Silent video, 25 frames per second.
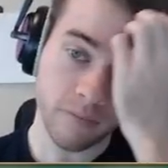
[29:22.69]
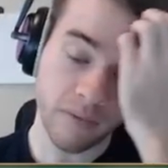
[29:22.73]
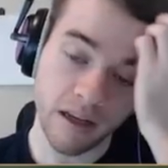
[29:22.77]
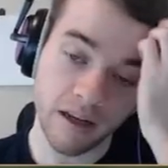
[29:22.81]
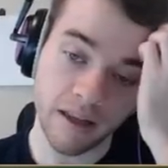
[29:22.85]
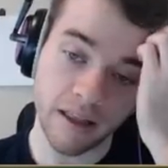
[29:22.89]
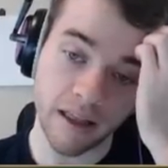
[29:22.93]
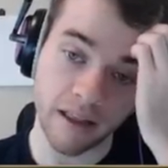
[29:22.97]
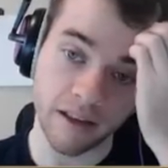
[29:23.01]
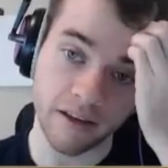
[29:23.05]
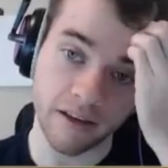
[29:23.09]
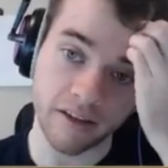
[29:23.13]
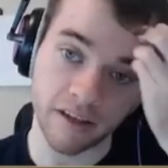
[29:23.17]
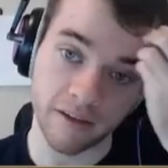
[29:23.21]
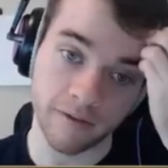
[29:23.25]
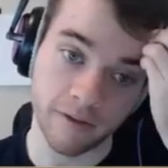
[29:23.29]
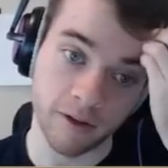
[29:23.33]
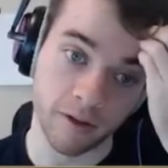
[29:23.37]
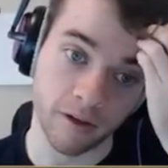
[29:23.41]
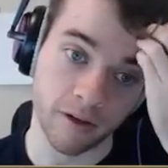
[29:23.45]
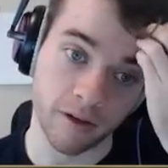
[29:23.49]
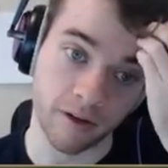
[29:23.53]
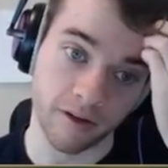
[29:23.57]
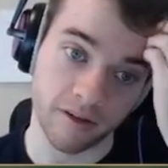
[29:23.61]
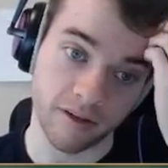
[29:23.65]
And that at least gives you
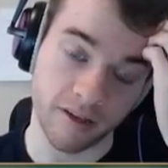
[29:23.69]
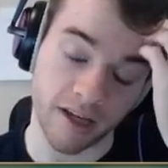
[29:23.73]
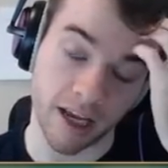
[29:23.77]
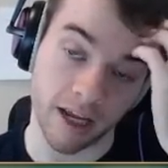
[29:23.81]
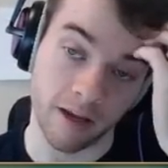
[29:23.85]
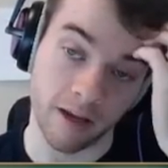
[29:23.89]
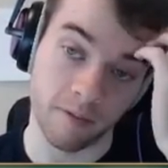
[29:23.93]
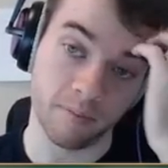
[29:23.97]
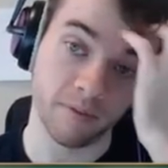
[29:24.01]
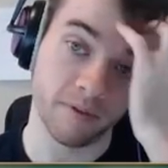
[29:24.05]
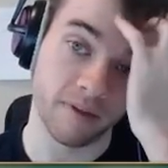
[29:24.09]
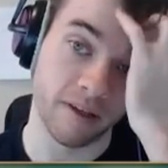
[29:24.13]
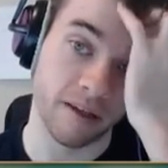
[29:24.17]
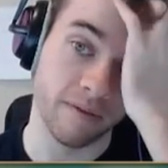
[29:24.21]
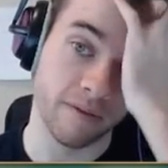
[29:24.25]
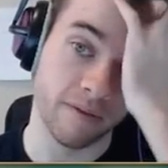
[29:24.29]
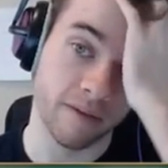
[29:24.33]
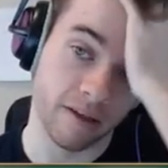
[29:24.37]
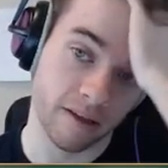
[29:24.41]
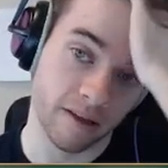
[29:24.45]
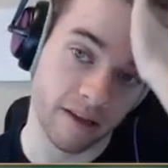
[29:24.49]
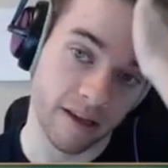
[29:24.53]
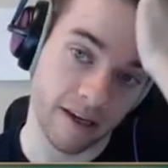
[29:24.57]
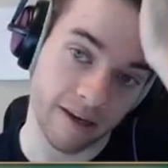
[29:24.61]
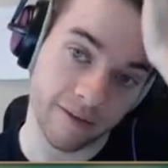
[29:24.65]
another type.
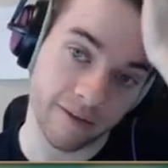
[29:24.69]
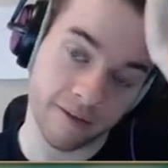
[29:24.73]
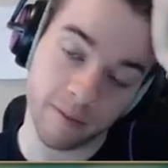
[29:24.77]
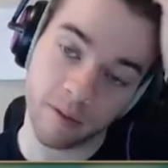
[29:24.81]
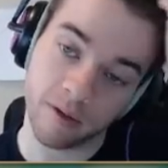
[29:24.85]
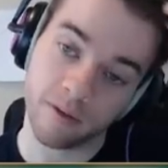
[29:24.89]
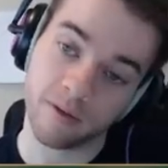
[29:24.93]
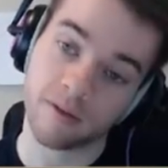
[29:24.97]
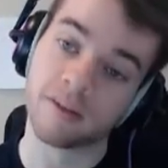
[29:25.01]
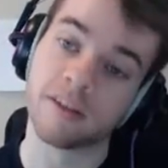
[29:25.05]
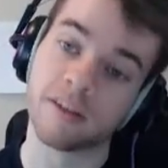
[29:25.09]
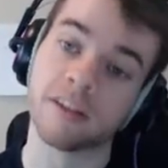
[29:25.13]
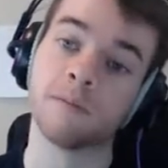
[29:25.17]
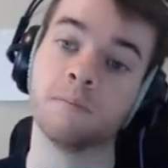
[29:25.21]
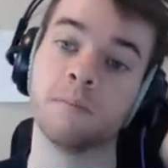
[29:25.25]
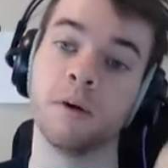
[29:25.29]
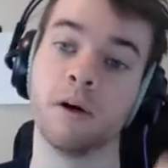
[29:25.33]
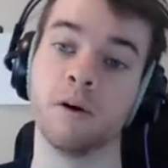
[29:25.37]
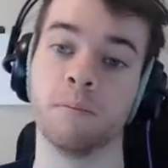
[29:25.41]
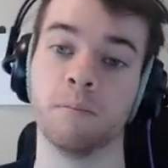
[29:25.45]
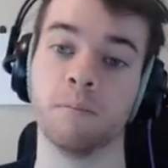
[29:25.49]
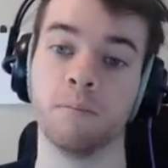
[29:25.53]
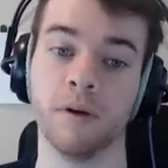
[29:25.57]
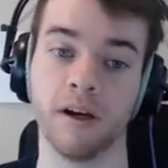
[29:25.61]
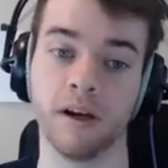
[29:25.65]
Even like if something resists
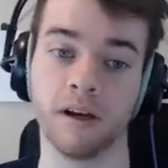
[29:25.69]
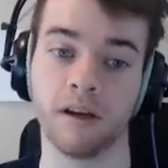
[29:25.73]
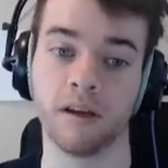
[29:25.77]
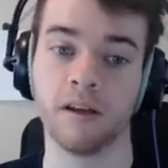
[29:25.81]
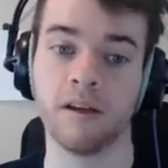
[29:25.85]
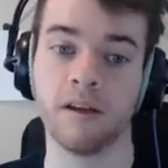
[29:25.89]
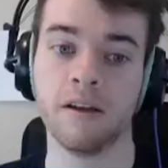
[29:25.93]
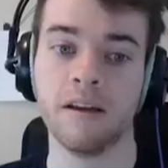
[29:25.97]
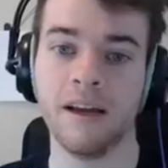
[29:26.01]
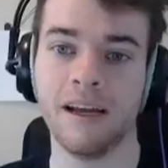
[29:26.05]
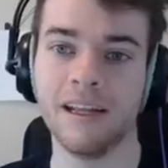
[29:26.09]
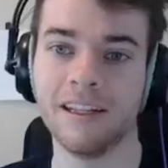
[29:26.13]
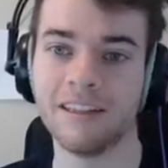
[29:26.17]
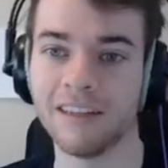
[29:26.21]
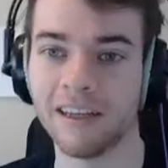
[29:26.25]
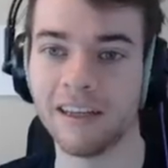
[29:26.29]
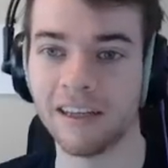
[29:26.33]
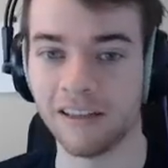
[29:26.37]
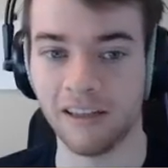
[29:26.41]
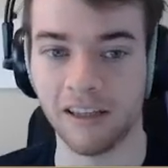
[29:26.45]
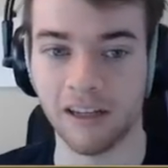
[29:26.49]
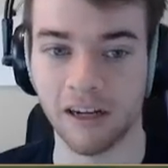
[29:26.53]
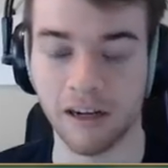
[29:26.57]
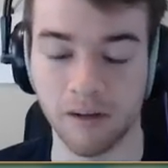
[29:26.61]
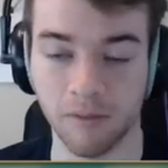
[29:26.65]
both bug, it's
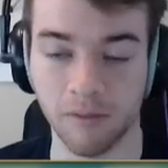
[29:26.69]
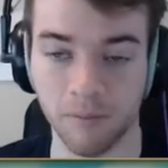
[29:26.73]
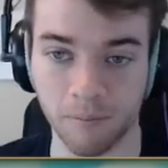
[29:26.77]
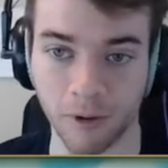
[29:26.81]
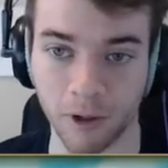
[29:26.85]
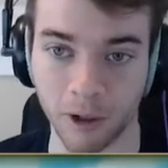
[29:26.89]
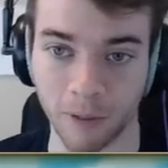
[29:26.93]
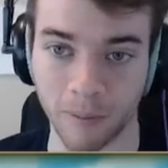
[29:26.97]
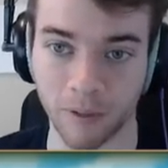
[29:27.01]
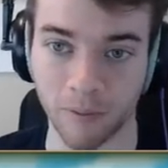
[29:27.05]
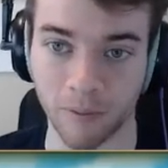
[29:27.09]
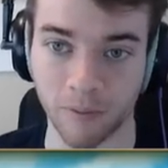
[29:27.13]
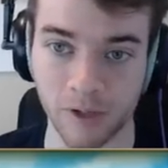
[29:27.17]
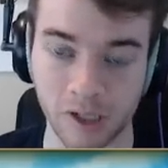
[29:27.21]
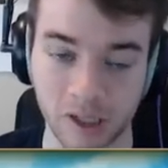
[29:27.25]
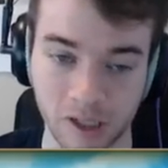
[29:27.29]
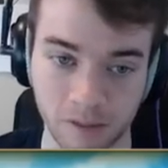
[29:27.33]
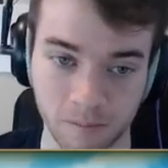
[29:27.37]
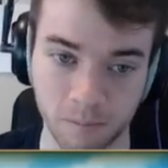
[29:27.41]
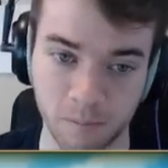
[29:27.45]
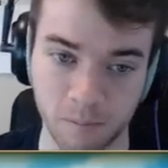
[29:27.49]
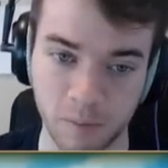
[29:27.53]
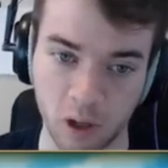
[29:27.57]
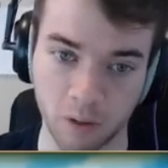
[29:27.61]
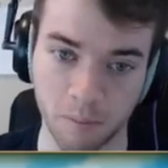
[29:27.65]
likely that a Pokemon resists
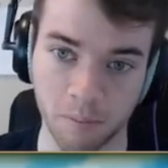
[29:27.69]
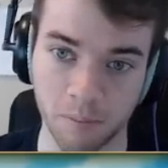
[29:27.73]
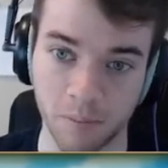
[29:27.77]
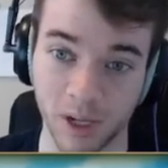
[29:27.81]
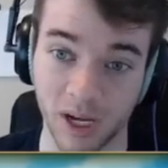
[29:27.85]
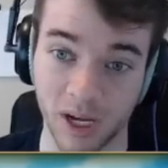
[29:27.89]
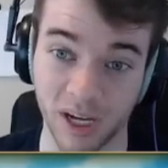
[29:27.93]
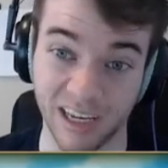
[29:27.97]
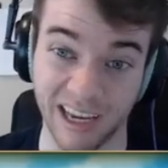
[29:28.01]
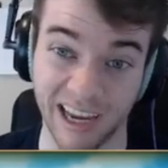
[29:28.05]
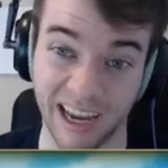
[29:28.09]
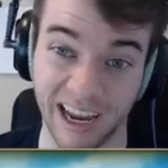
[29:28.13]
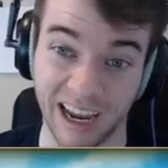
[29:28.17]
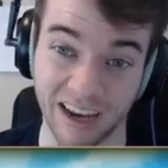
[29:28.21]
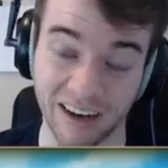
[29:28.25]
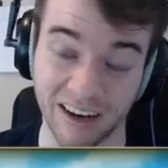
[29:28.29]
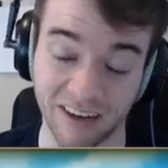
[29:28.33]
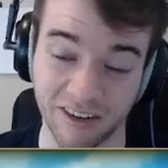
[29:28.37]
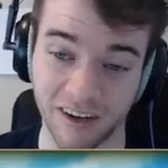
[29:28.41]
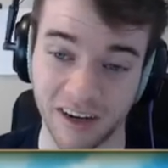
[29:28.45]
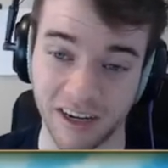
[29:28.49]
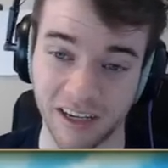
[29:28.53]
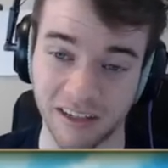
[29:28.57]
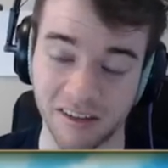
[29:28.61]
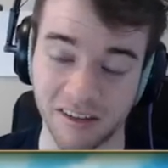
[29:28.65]
both bug and
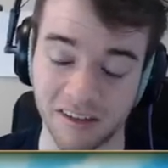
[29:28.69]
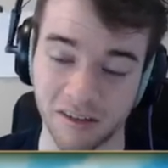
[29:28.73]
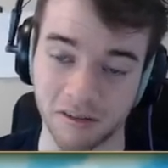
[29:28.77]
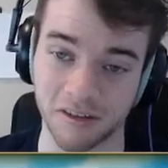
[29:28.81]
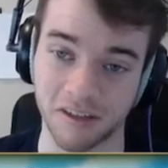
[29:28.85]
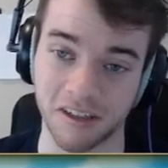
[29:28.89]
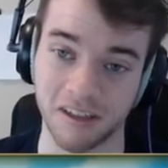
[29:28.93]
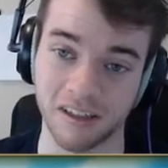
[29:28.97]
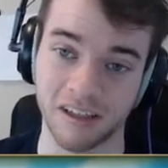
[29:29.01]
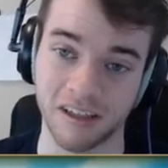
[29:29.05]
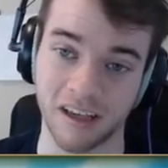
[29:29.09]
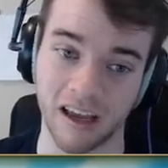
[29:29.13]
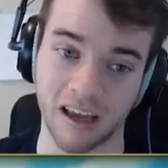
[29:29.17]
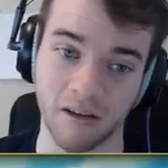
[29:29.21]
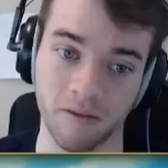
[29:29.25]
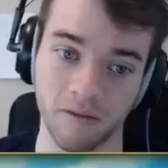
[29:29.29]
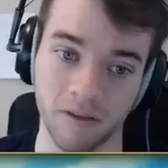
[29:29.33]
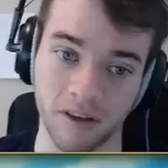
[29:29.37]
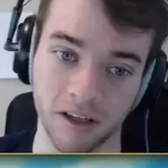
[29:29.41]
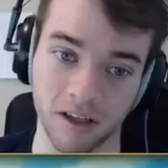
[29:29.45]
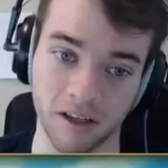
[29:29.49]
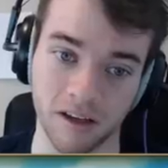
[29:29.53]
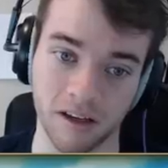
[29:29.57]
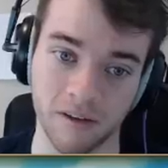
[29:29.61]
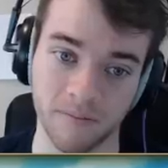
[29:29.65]
grass, so it's good to have
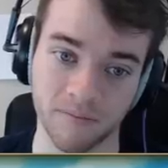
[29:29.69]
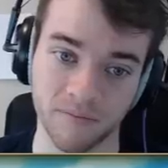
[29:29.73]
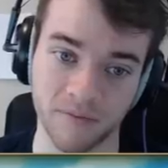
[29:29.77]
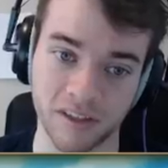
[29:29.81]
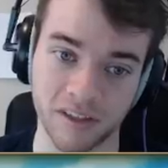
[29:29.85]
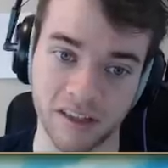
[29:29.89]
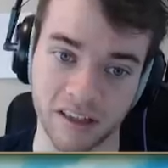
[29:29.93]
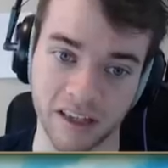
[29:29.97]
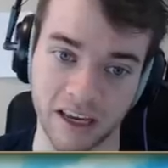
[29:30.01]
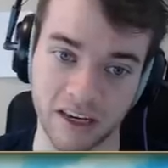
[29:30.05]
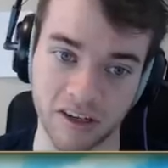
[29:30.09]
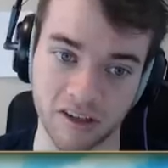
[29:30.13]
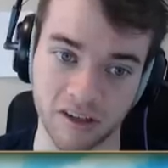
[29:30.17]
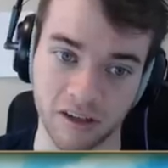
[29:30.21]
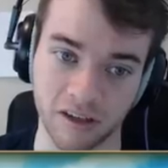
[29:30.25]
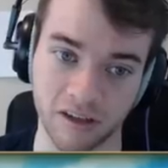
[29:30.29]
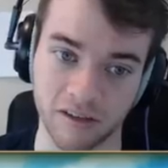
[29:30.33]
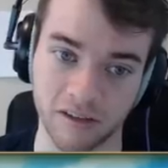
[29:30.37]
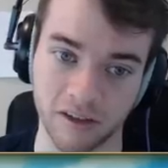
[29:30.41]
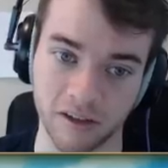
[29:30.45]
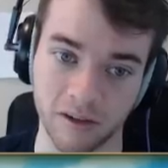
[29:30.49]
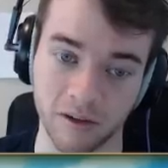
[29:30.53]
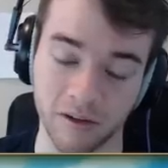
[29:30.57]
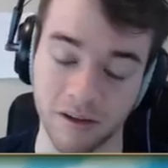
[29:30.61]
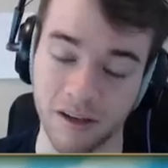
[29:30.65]
the slash there
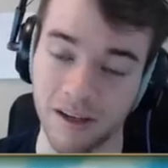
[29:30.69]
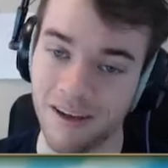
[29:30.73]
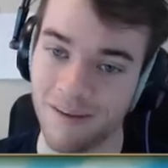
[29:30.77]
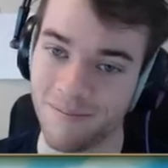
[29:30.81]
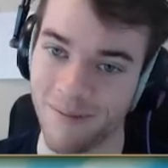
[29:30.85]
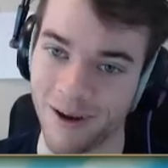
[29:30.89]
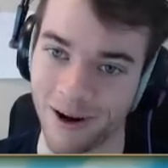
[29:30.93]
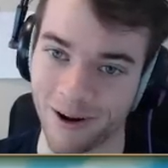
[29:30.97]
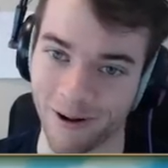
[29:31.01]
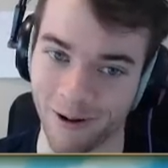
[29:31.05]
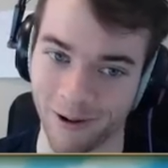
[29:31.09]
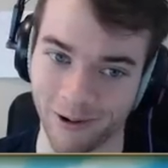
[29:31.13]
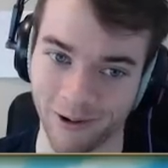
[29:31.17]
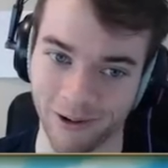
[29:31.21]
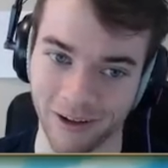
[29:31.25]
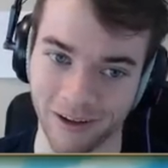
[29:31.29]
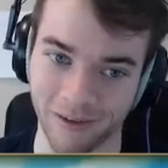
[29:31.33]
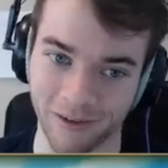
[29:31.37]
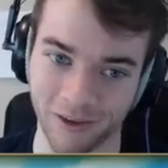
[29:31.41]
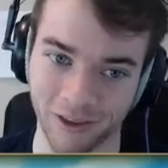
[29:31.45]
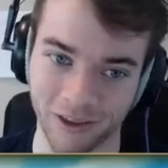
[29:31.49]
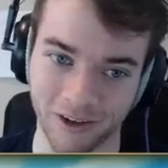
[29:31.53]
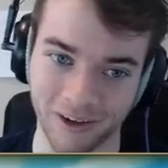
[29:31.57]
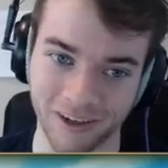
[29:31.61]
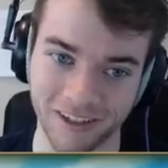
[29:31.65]
too. Mayor record
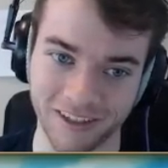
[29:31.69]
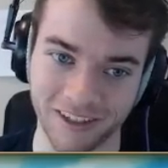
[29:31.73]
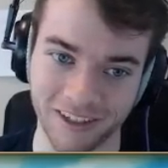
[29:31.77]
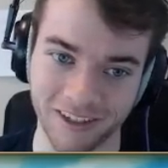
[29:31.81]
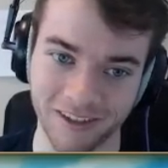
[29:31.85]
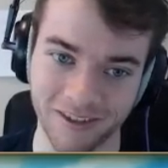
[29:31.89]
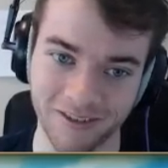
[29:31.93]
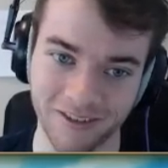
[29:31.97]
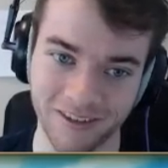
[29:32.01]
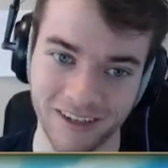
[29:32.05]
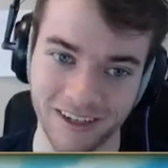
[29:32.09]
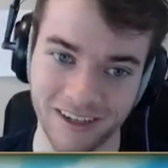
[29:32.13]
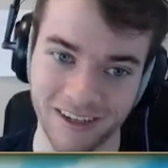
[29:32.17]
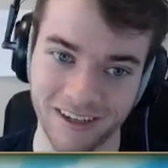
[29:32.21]
level 32.